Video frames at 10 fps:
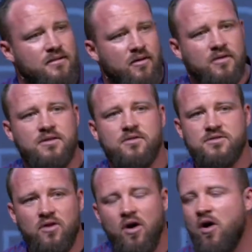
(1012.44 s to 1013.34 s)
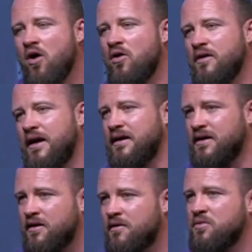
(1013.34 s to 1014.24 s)
aren't those long and
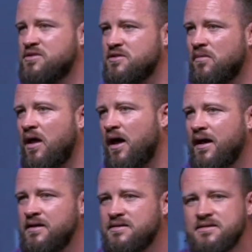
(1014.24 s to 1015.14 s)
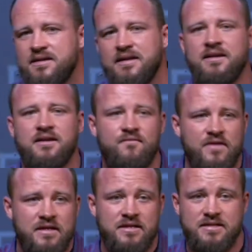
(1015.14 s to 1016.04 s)
cumbersome lines
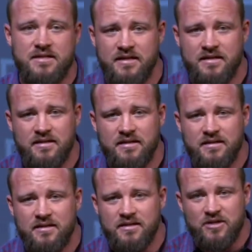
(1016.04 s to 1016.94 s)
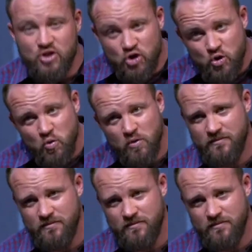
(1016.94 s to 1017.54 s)
inconveniencing you?